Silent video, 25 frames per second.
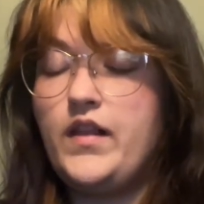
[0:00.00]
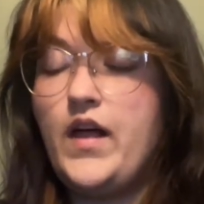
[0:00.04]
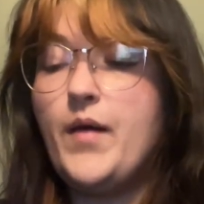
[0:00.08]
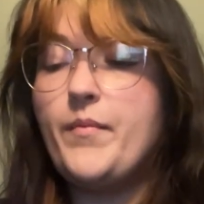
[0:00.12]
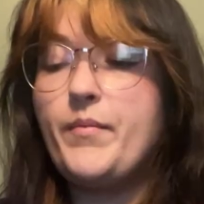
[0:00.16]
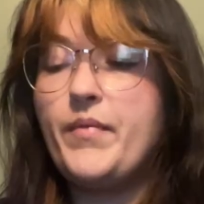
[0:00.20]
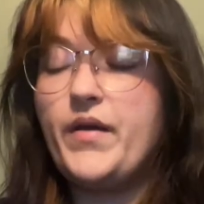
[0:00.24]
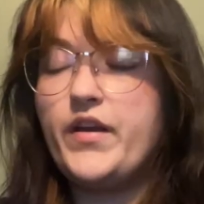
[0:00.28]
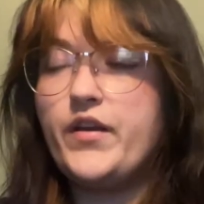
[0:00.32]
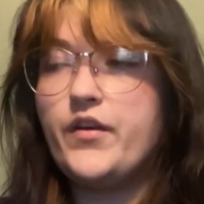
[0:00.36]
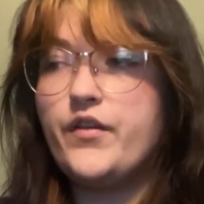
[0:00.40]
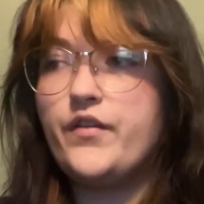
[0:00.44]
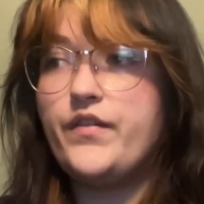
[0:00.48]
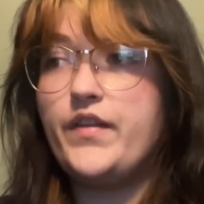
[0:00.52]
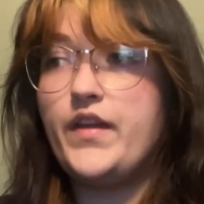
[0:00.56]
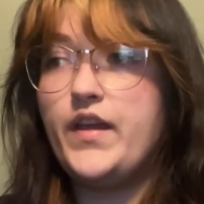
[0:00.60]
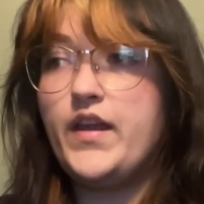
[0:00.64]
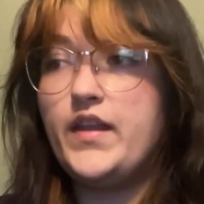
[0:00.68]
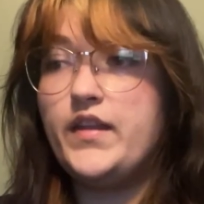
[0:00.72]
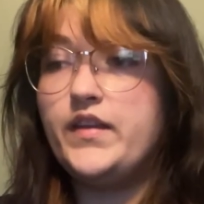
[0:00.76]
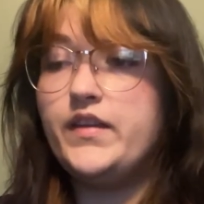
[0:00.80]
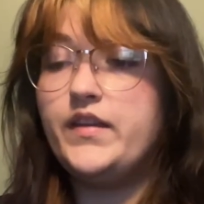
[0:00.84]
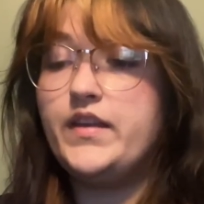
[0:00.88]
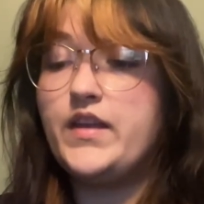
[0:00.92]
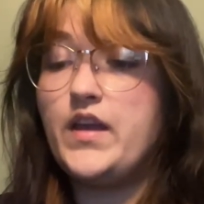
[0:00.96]
better
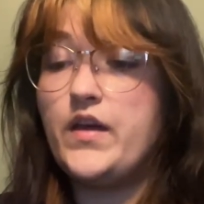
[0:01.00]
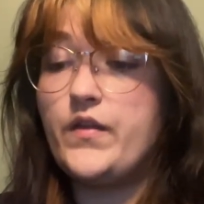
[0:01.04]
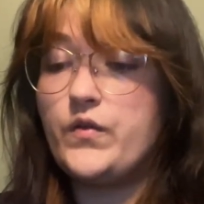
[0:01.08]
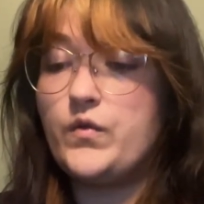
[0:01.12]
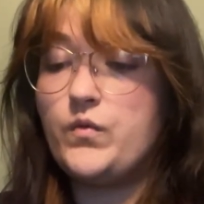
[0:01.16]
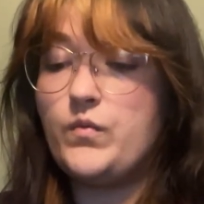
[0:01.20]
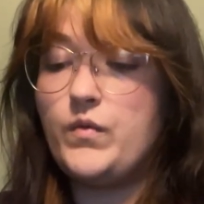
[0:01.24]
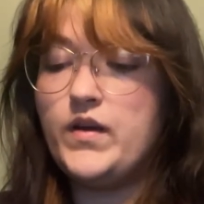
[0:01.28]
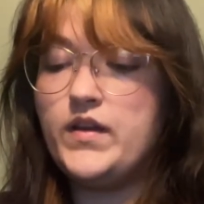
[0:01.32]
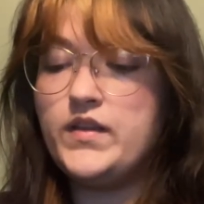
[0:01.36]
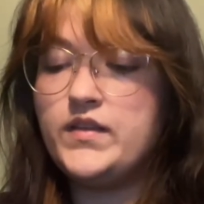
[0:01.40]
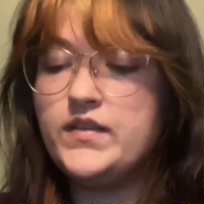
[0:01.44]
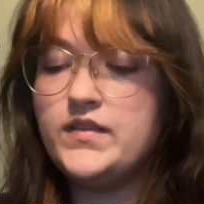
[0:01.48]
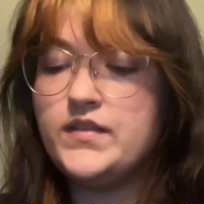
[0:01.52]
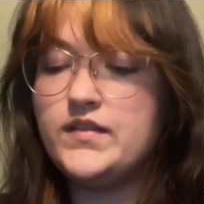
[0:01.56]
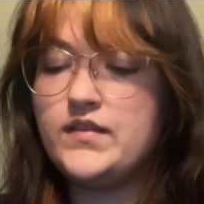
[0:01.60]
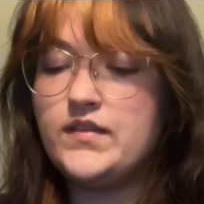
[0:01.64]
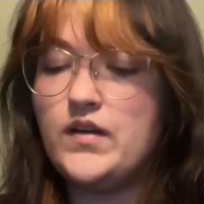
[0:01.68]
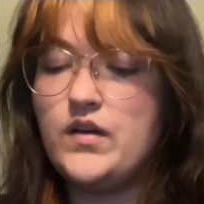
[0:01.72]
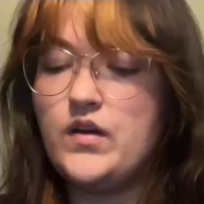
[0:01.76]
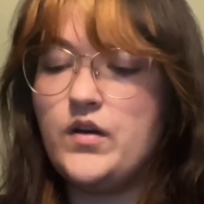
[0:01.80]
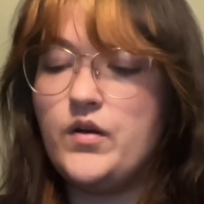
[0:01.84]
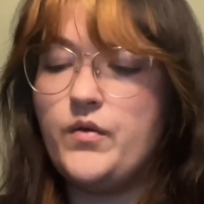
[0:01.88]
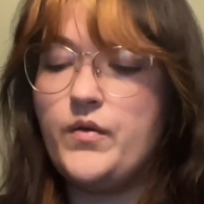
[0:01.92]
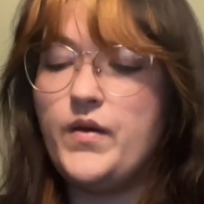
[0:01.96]
than the other ones.
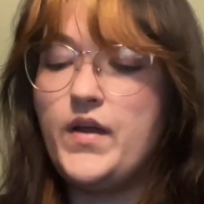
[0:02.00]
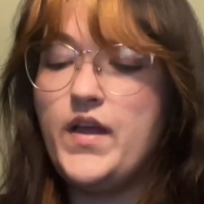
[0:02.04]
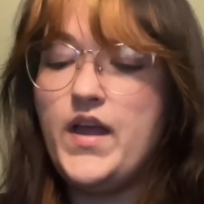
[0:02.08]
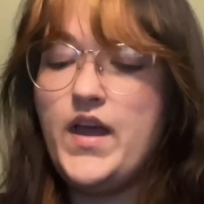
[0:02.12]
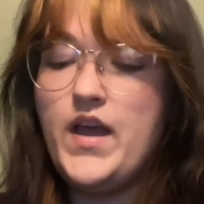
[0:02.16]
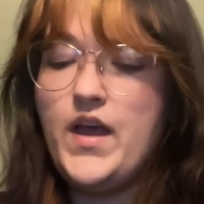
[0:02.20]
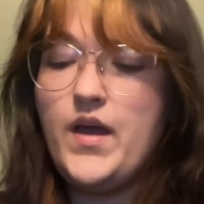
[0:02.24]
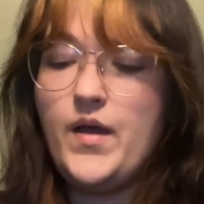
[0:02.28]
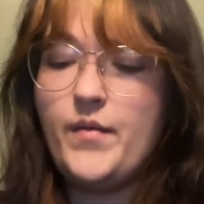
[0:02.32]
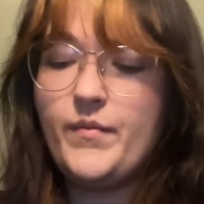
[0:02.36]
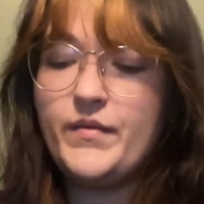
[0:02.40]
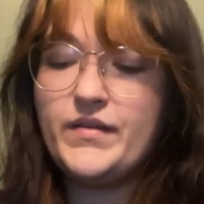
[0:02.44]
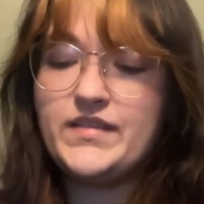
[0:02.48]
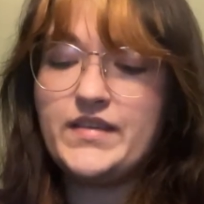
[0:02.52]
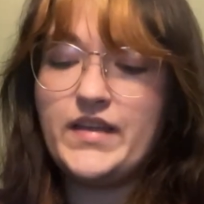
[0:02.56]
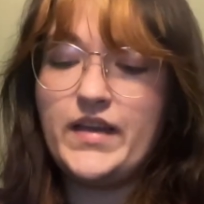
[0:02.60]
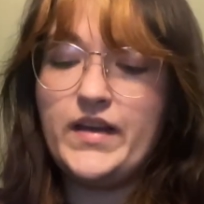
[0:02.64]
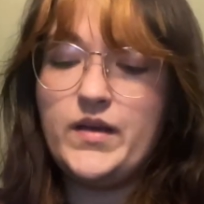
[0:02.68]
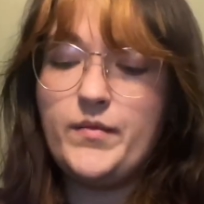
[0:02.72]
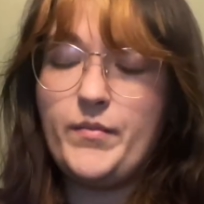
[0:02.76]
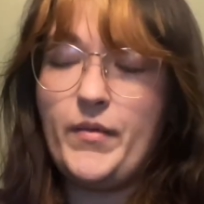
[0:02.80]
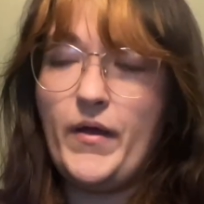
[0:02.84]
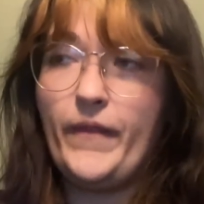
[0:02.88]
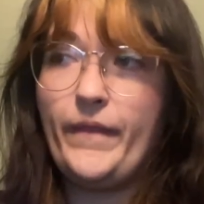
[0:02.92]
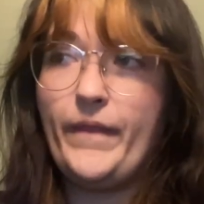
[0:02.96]
So I'm excited
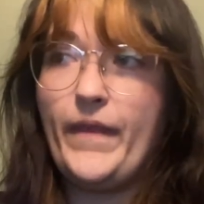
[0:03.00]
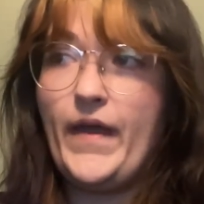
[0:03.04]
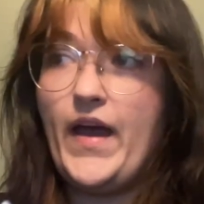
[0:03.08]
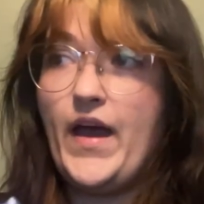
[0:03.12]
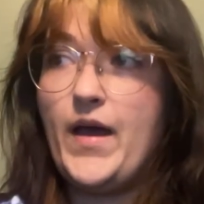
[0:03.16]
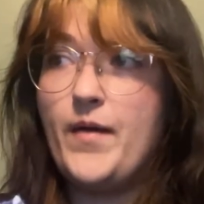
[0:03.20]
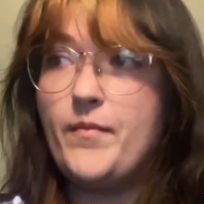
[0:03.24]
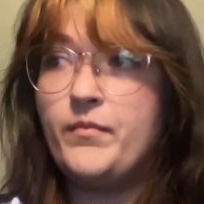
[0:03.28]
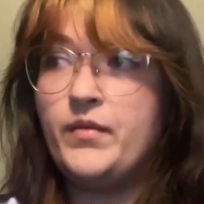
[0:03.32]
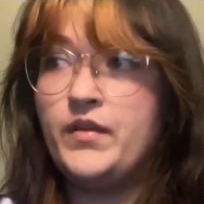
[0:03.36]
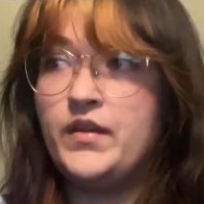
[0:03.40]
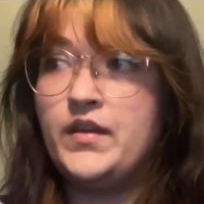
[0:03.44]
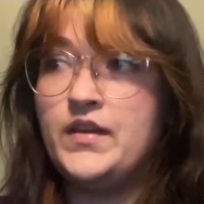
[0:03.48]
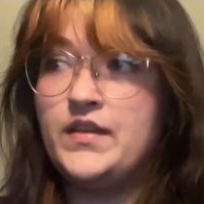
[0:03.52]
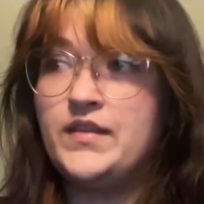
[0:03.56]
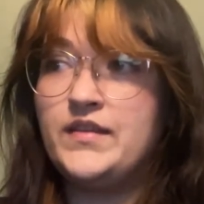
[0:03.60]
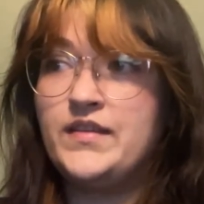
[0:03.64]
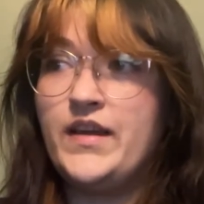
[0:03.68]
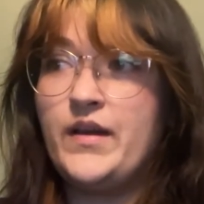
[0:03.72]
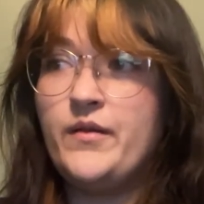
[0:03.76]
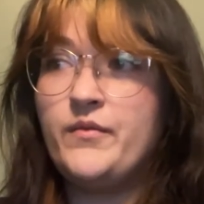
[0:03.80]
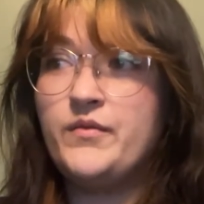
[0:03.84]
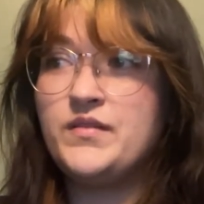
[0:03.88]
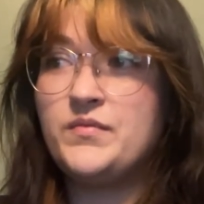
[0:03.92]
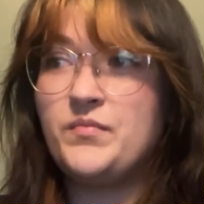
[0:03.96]
about that because
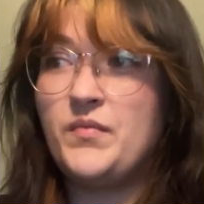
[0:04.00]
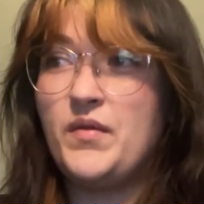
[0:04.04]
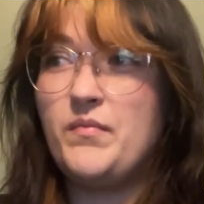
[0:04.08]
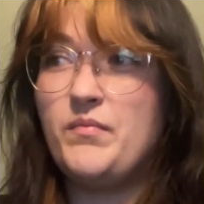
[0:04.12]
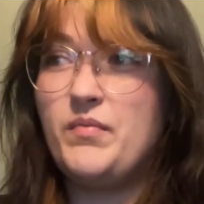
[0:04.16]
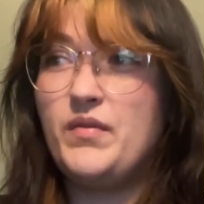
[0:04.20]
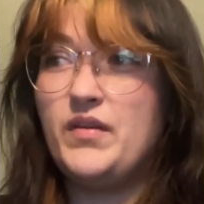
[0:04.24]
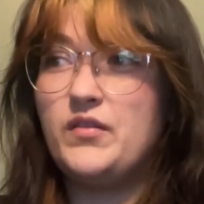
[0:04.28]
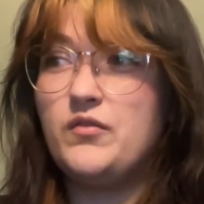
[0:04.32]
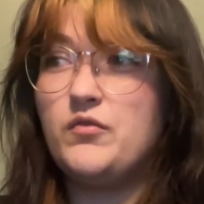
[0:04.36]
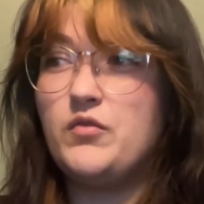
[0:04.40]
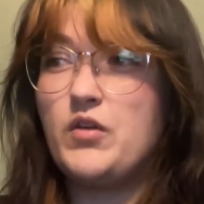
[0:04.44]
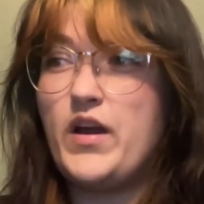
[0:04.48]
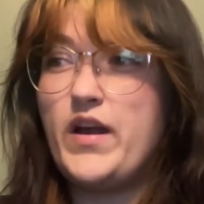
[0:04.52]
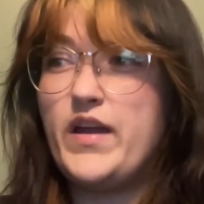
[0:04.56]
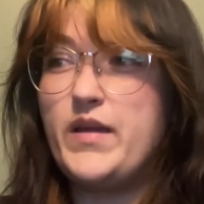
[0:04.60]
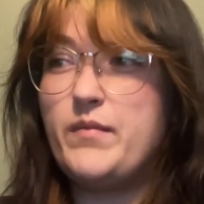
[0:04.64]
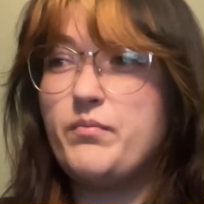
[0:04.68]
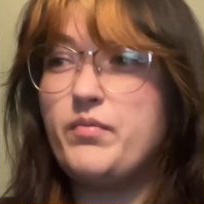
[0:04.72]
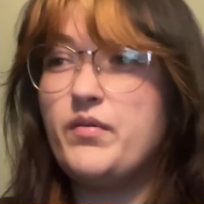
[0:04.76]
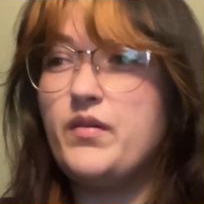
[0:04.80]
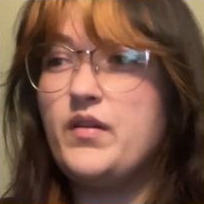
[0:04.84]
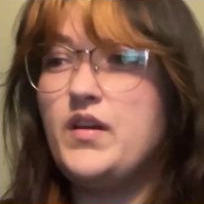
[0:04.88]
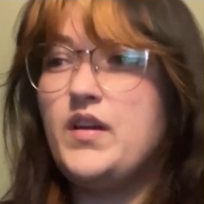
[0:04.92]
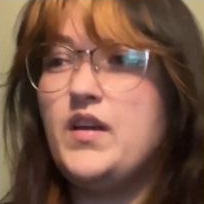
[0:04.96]
that was my big gripe,